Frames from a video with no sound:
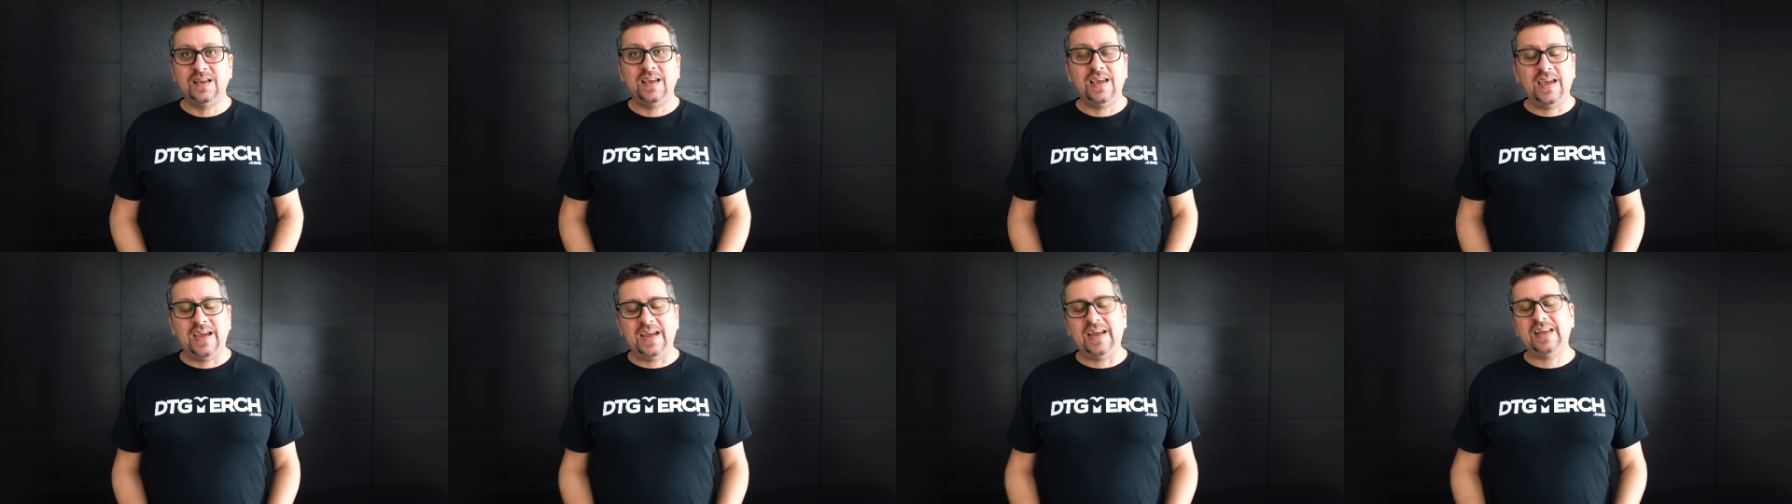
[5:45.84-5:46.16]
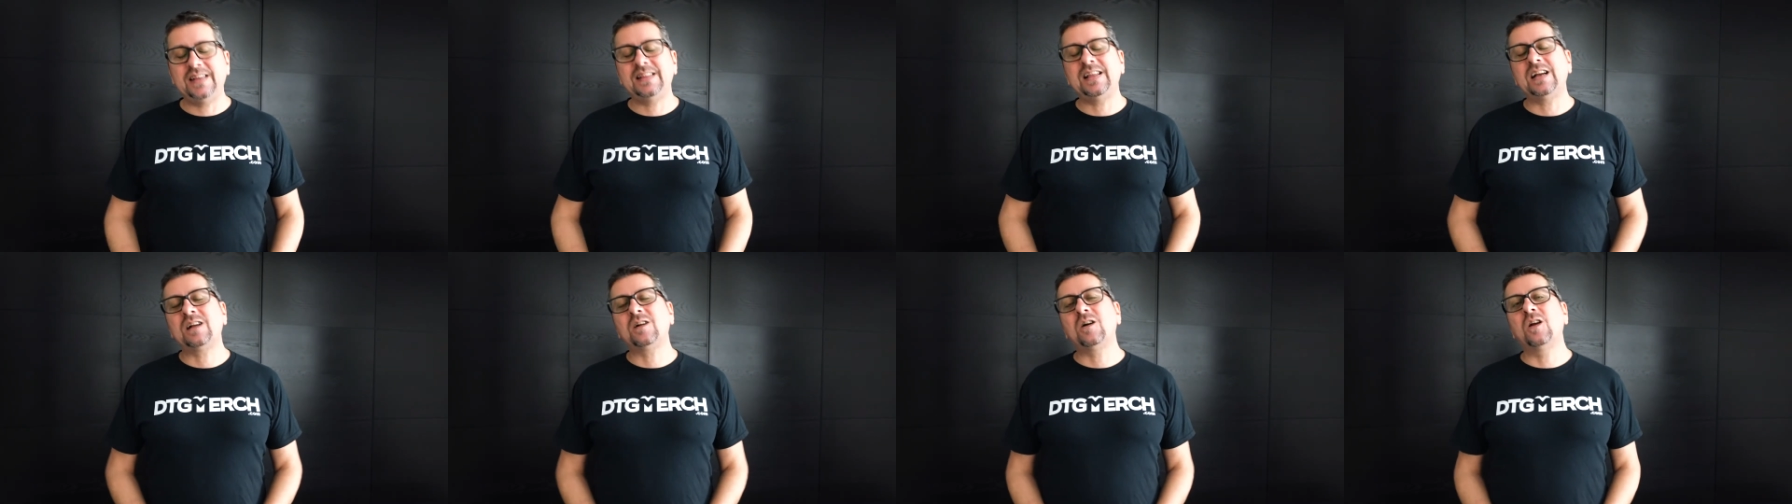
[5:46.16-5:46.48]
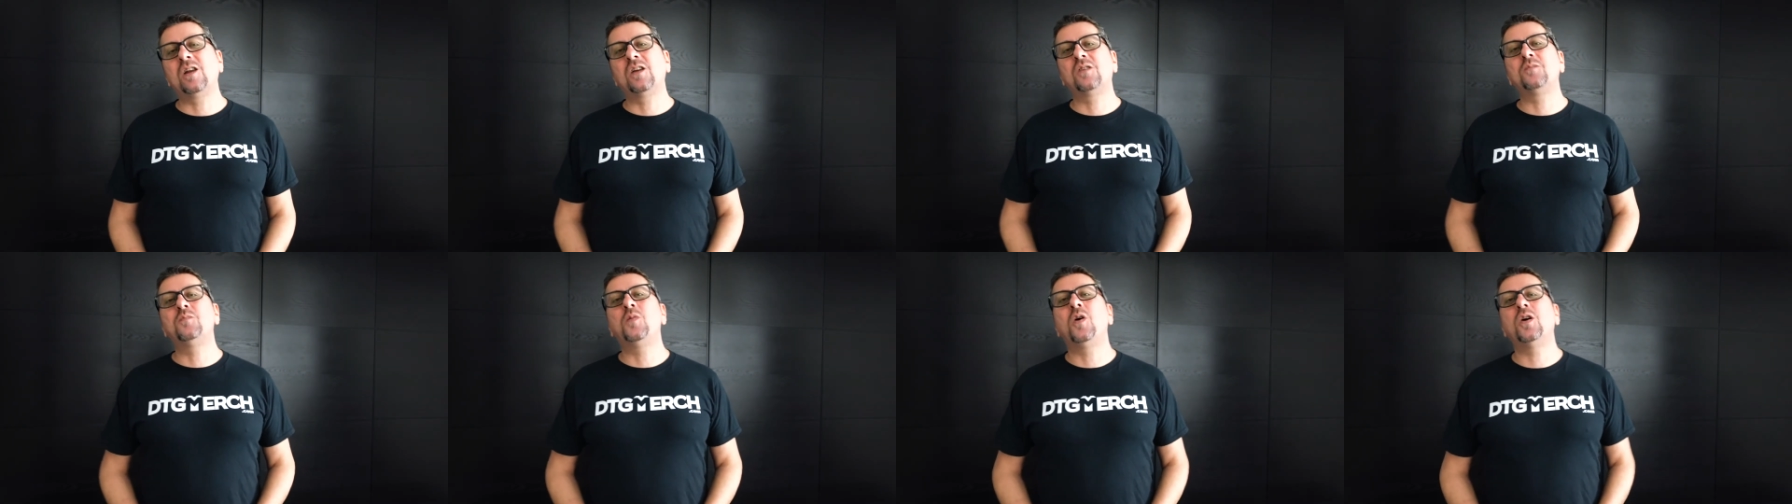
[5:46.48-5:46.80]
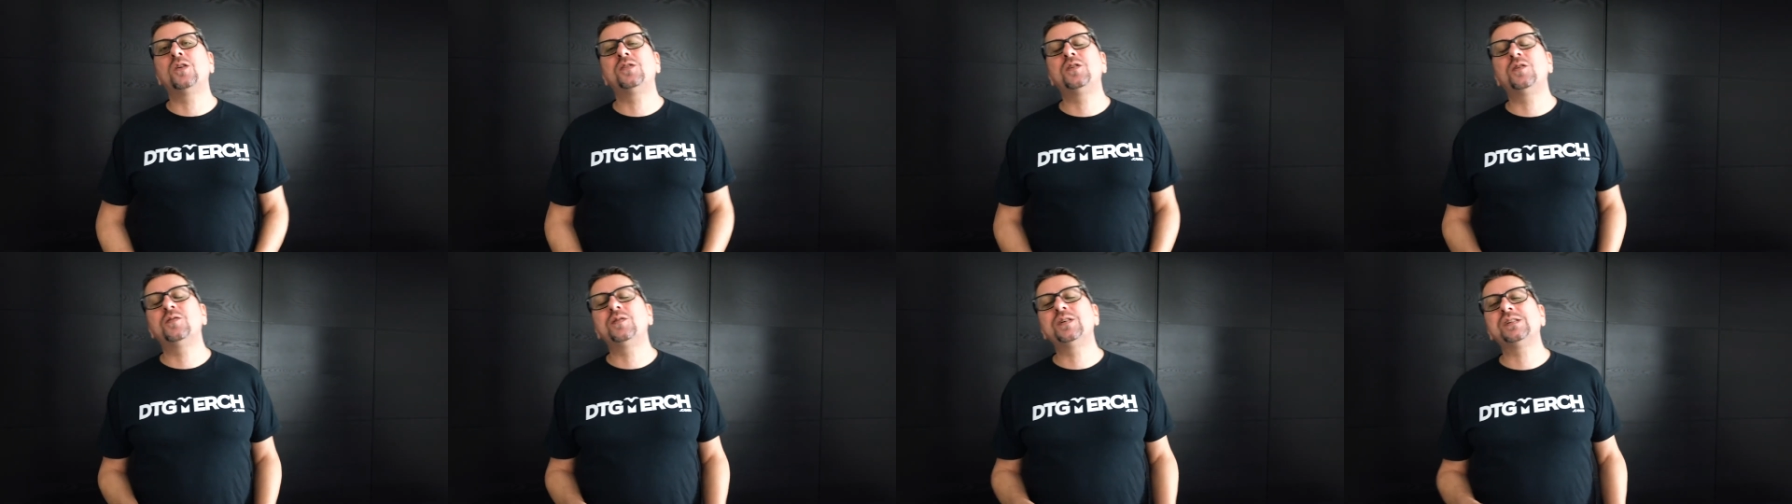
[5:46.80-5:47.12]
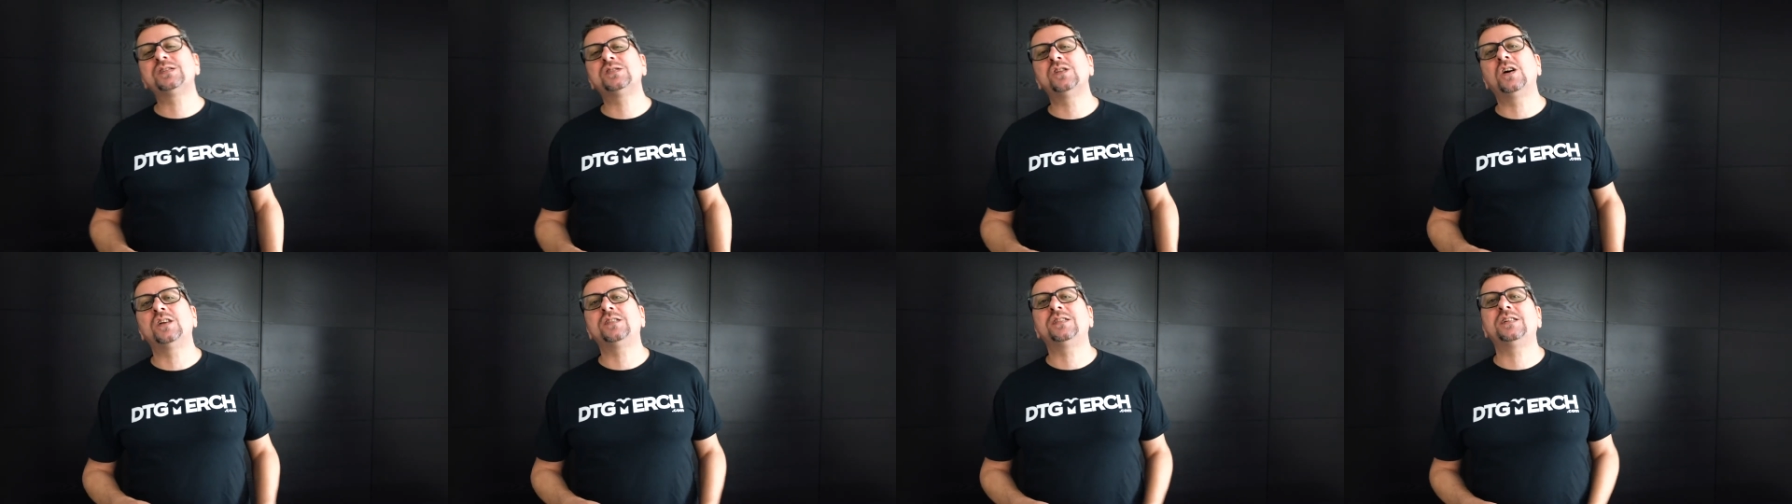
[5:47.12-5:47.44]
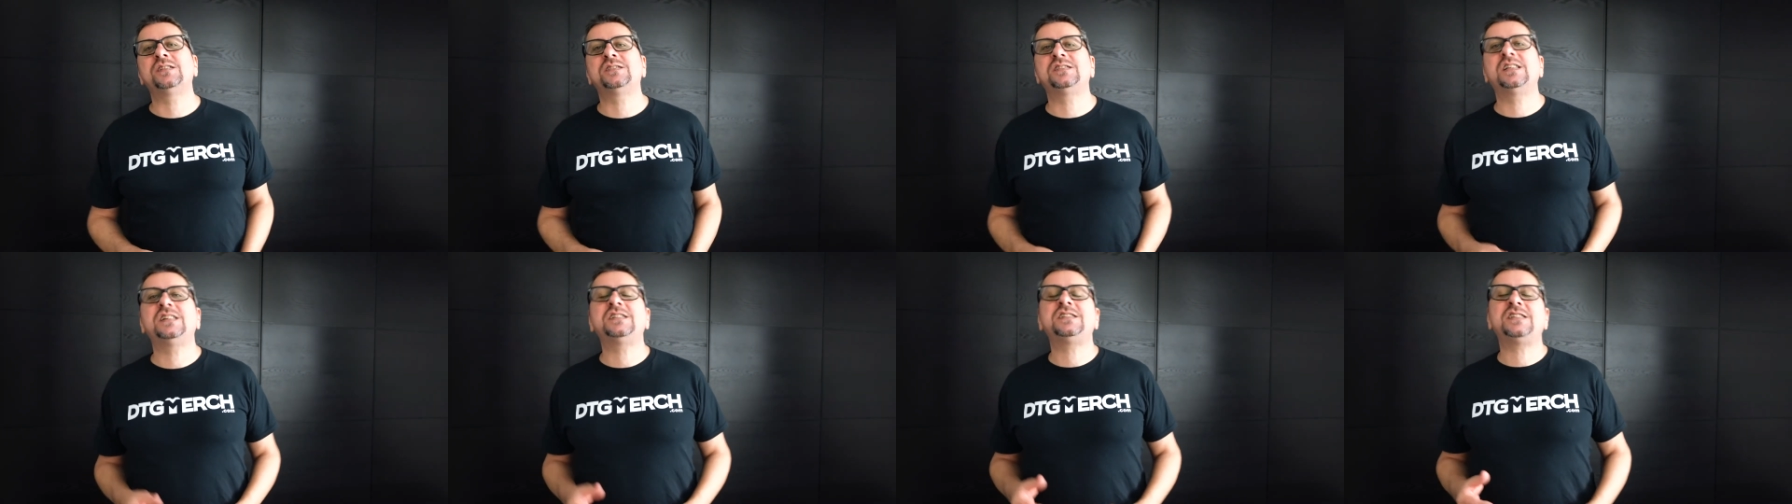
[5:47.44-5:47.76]
And a color model is not
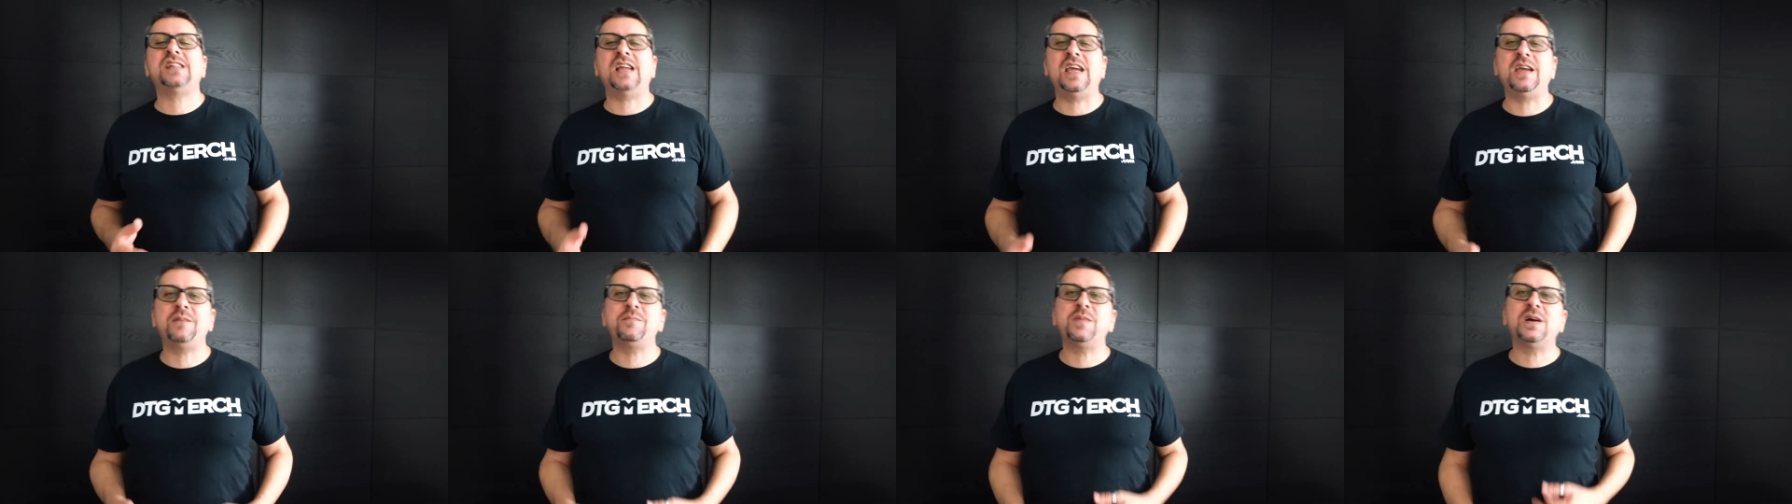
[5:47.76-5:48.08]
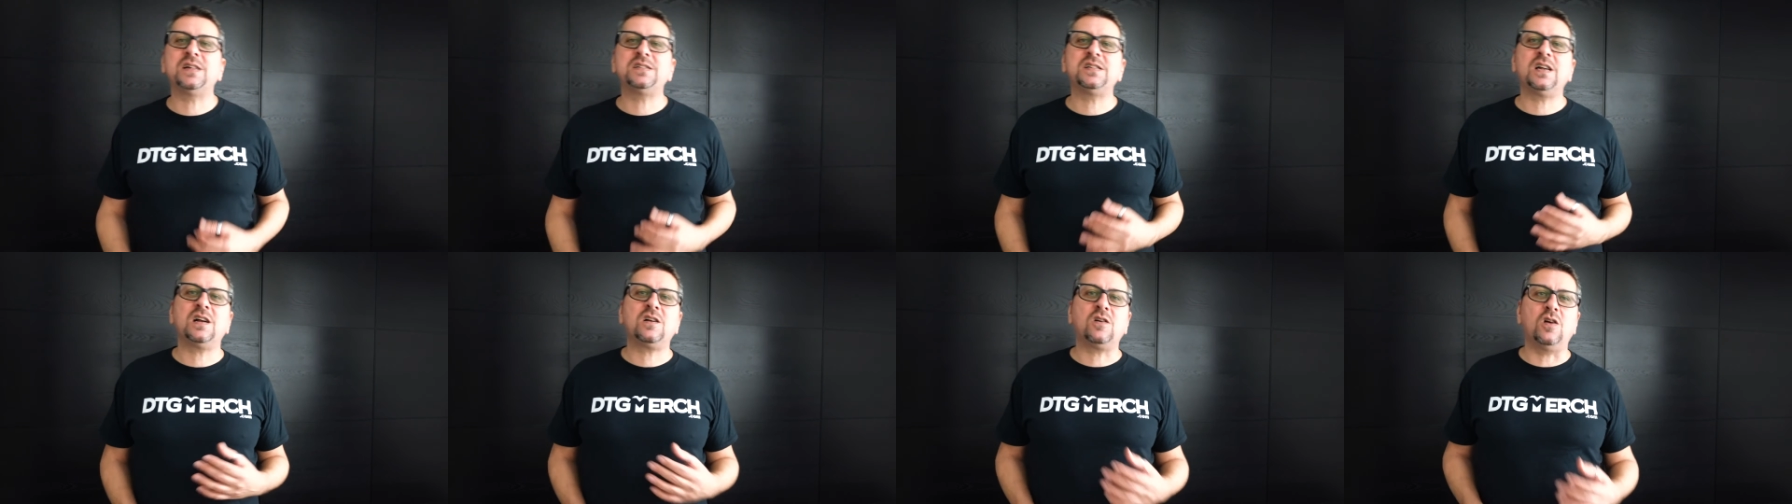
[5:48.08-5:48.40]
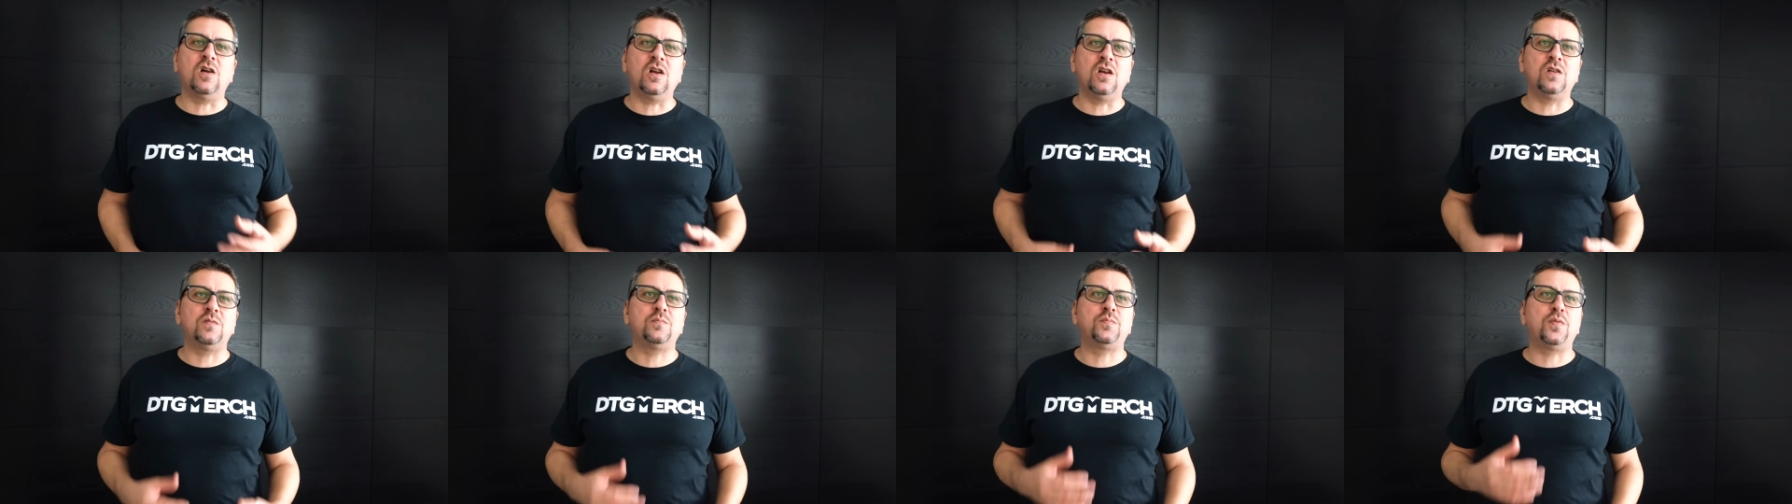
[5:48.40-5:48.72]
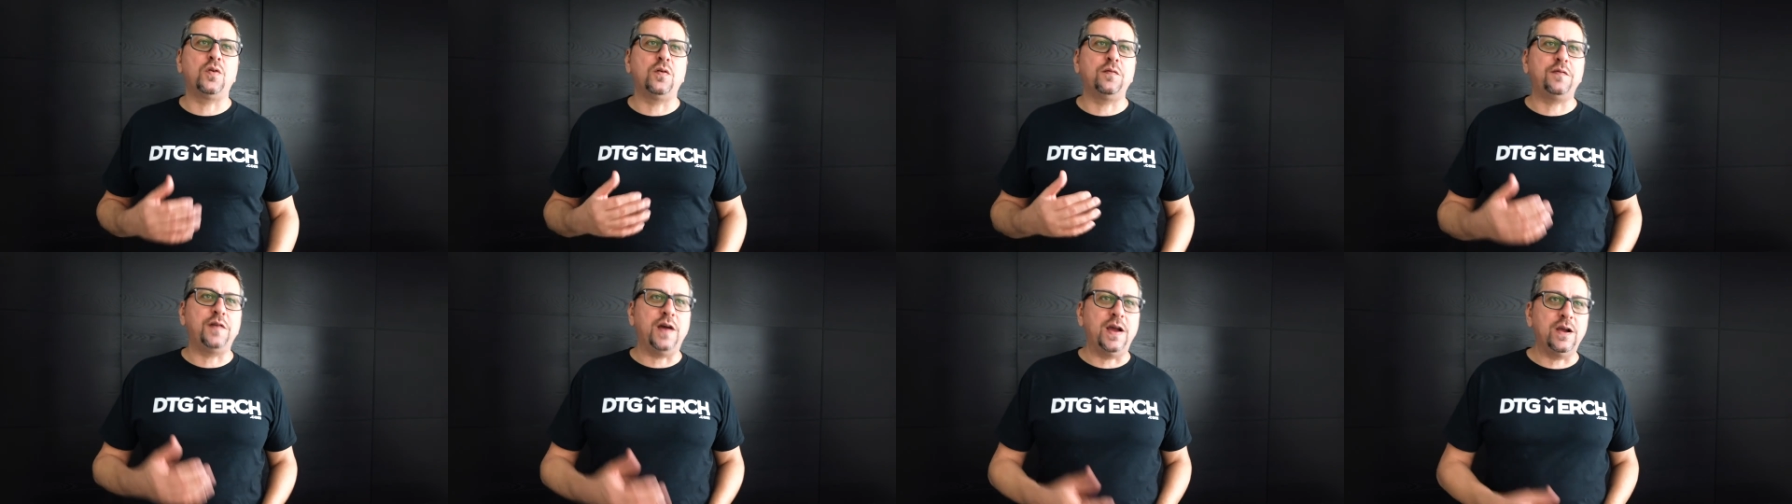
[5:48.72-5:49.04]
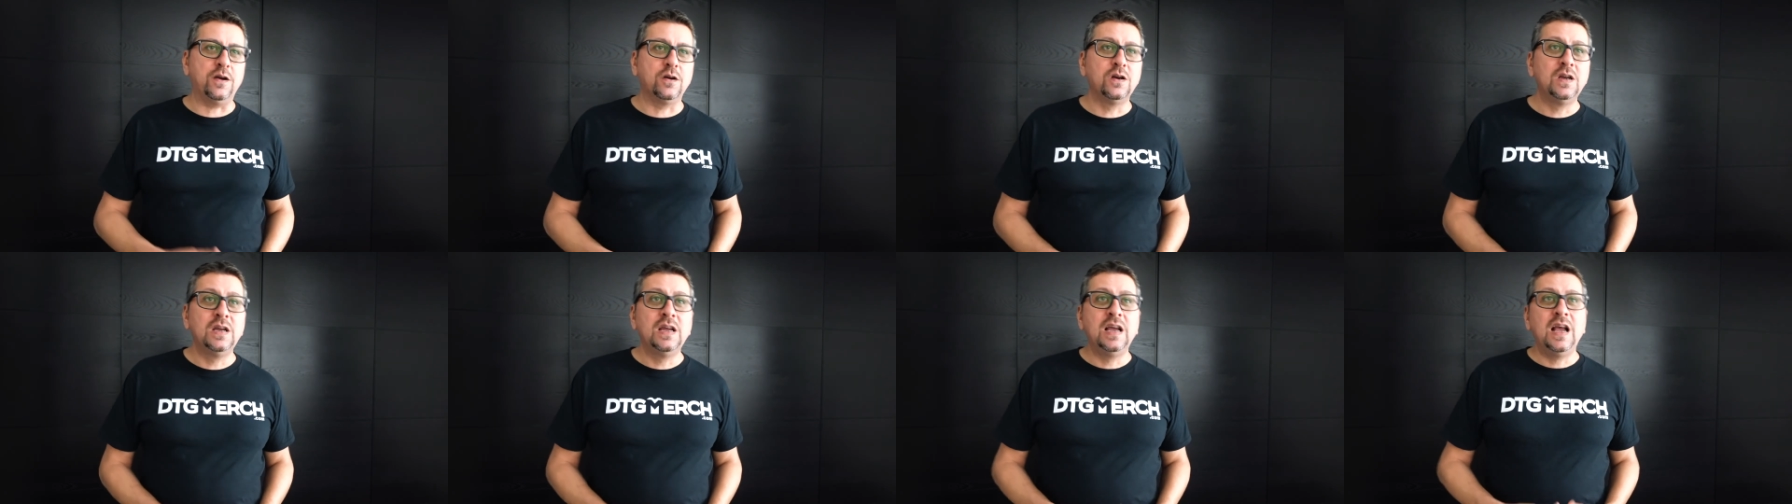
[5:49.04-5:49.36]
as the same as a color profile.